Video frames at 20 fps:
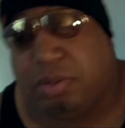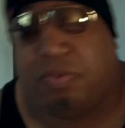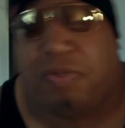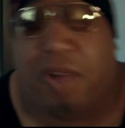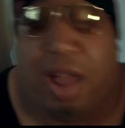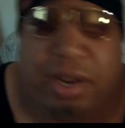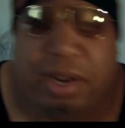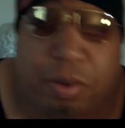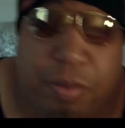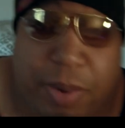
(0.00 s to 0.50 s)

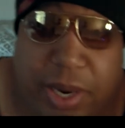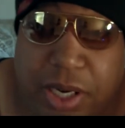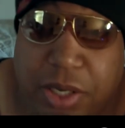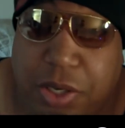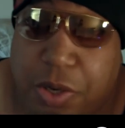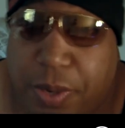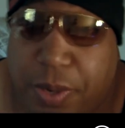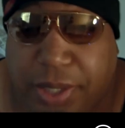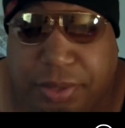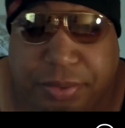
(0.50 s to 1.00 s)
find a way
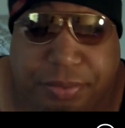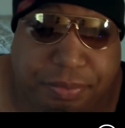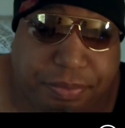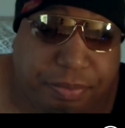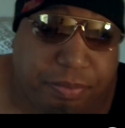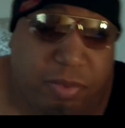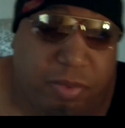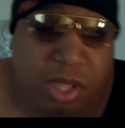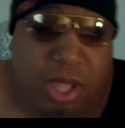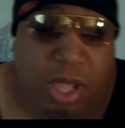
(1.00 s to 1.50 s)
to do it.
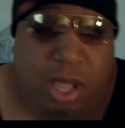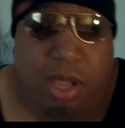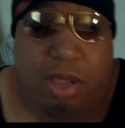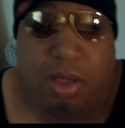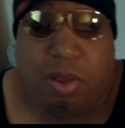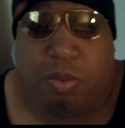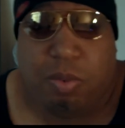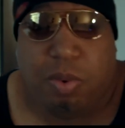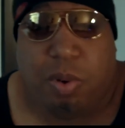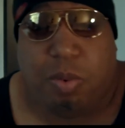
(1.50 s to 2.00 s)

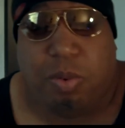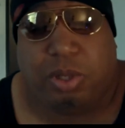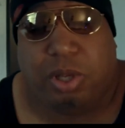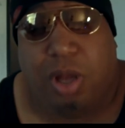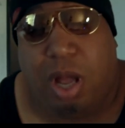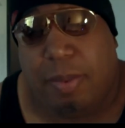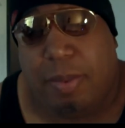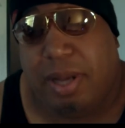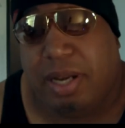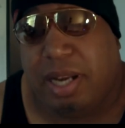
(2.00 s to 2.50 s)
What we're
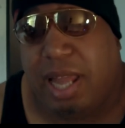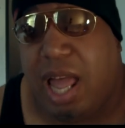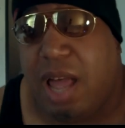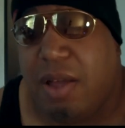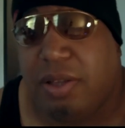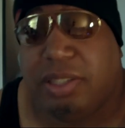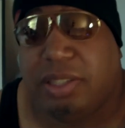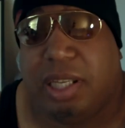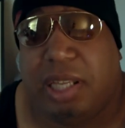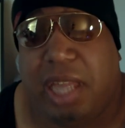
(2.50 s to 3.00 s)
talking about
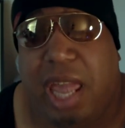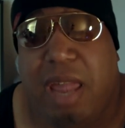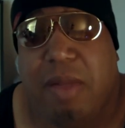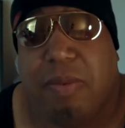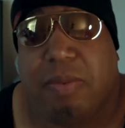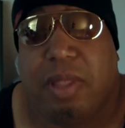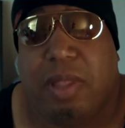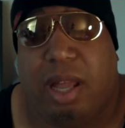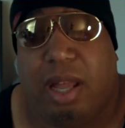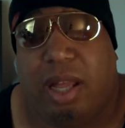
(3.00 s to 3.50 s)
now is the gay
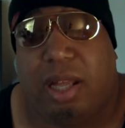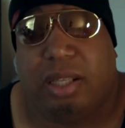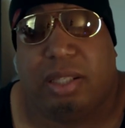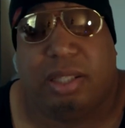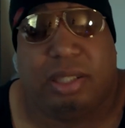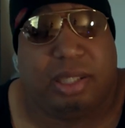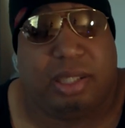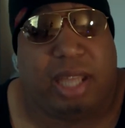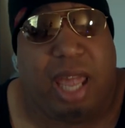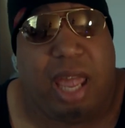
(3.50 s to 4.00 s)

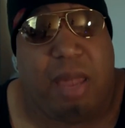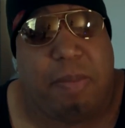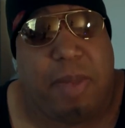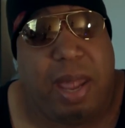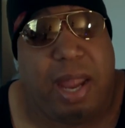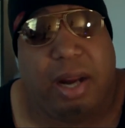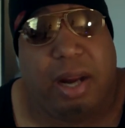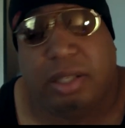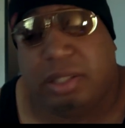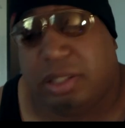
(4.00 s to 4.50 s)
gay
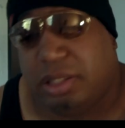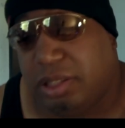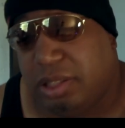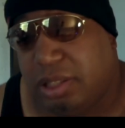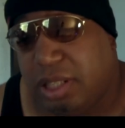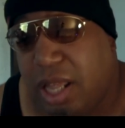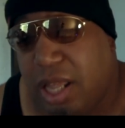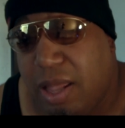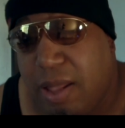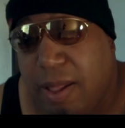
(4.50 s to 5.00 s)

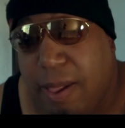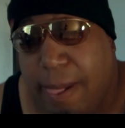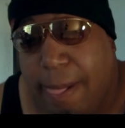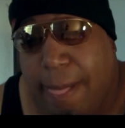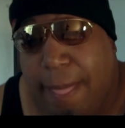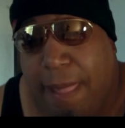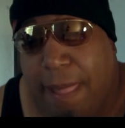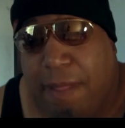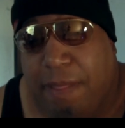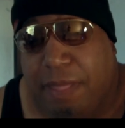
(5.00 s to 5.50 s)
marriages.
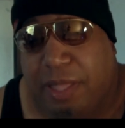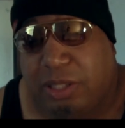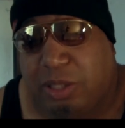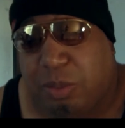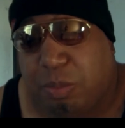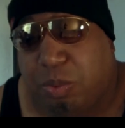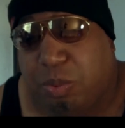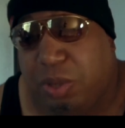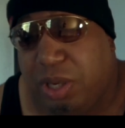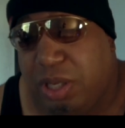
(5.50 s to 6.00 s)
The
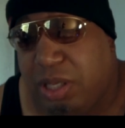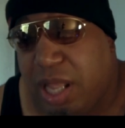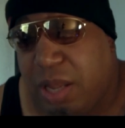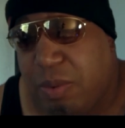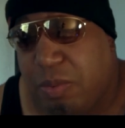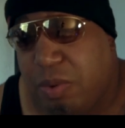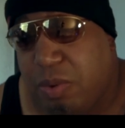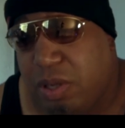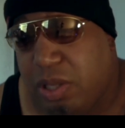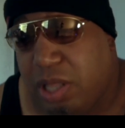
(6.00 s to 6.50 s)
Supreme they
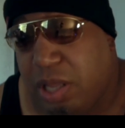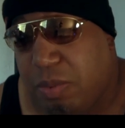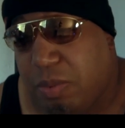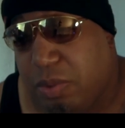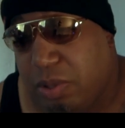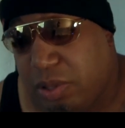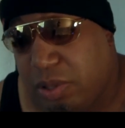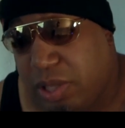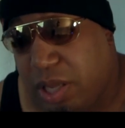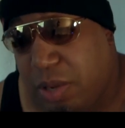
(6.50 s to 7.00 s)
want they,
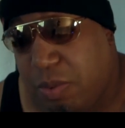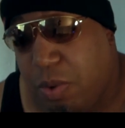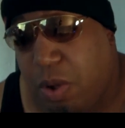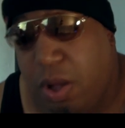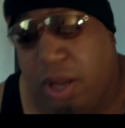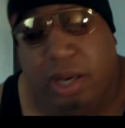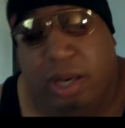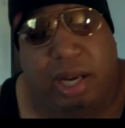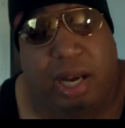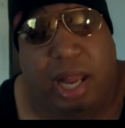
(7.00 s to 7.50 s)
they
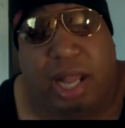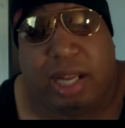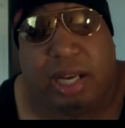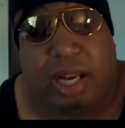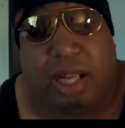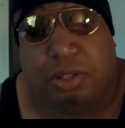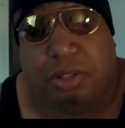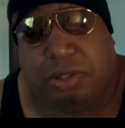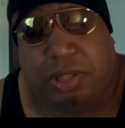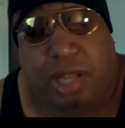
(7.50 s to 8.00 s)
want, and I
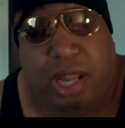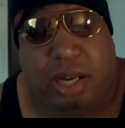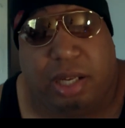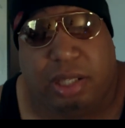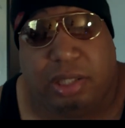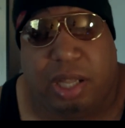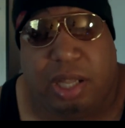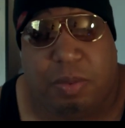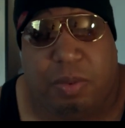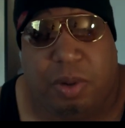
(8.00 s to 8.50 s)
can understand
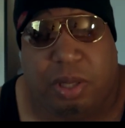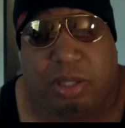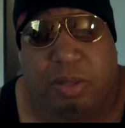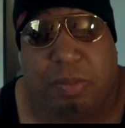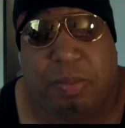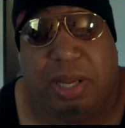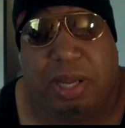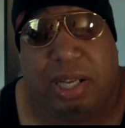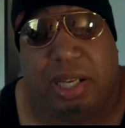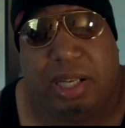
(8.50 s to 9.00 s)
this. They want
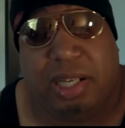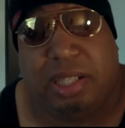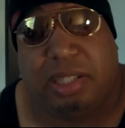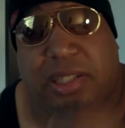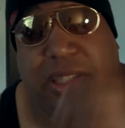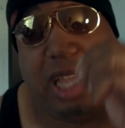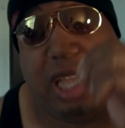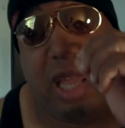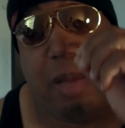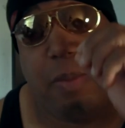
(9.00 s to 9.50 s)
to be in the
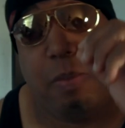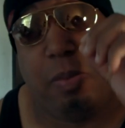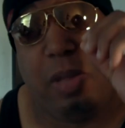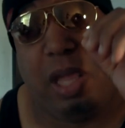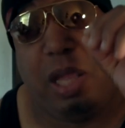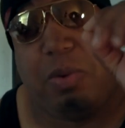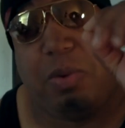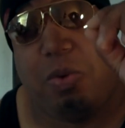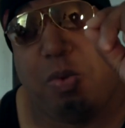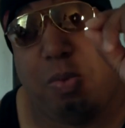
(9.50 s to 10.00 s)
same
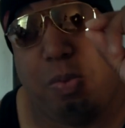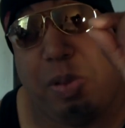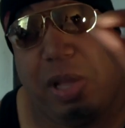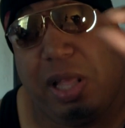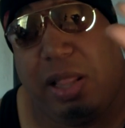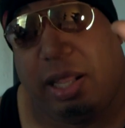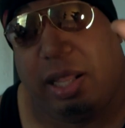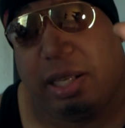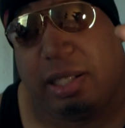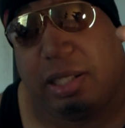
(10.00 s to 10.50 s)
equal
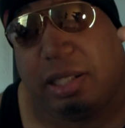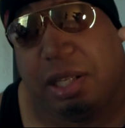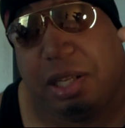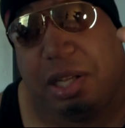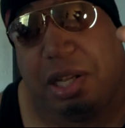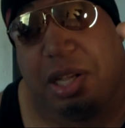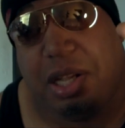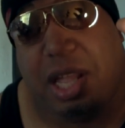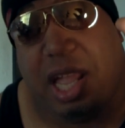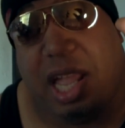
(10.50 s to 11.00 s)
billing
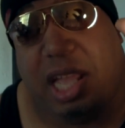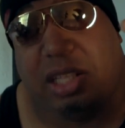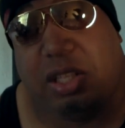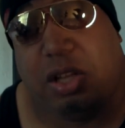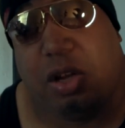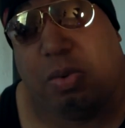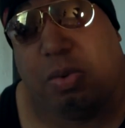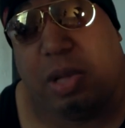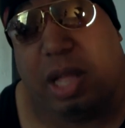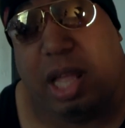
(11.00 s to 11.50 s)
as
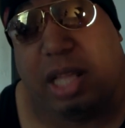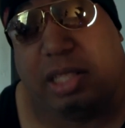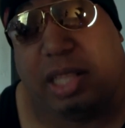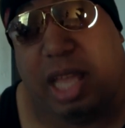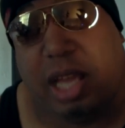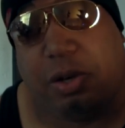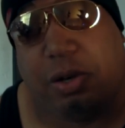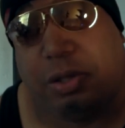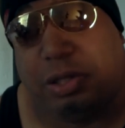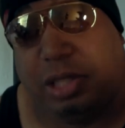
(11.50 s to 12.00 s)
home, as
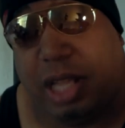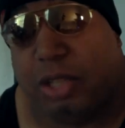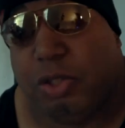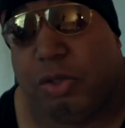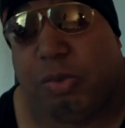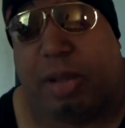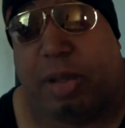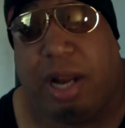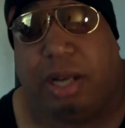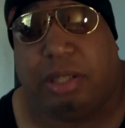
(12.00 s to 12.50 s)

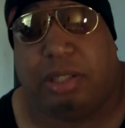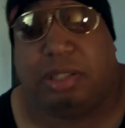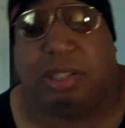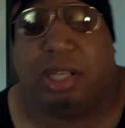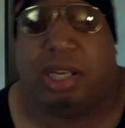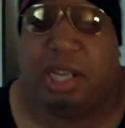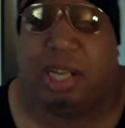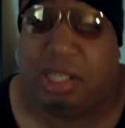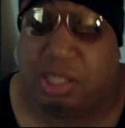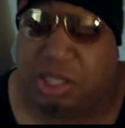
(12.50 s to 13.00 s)
heterosexual marriages,
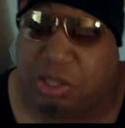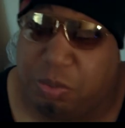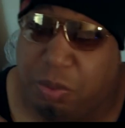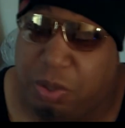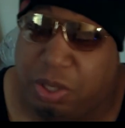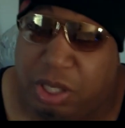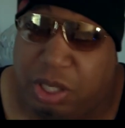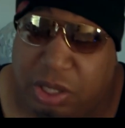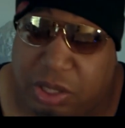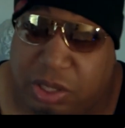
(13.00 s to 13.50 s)
and this is
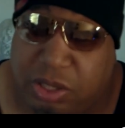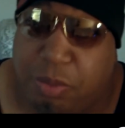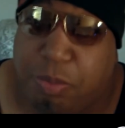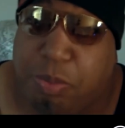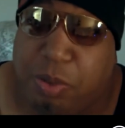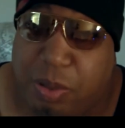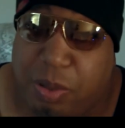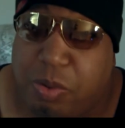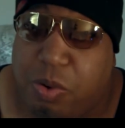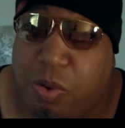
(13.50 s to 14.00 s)
where the
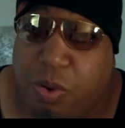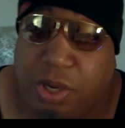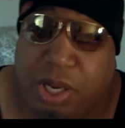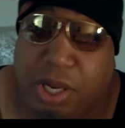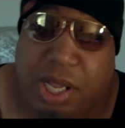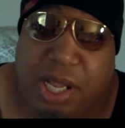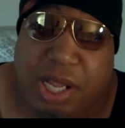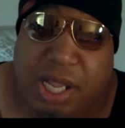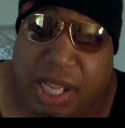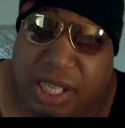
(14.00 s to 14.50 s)
Supreme Court
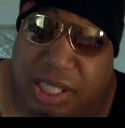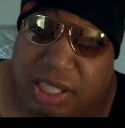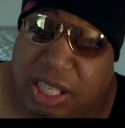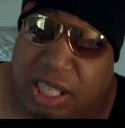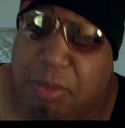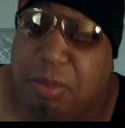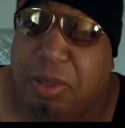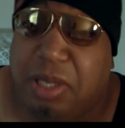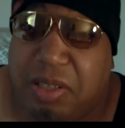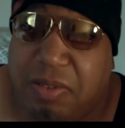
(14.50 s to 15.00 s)
is
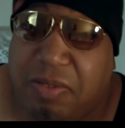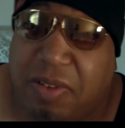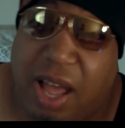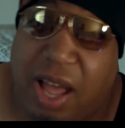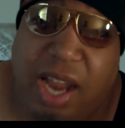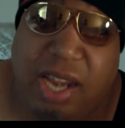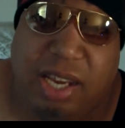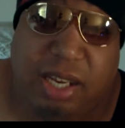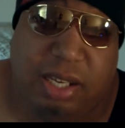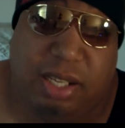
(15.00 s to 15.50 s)
deeply
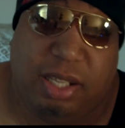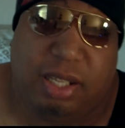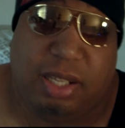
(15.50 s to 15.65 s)
divided.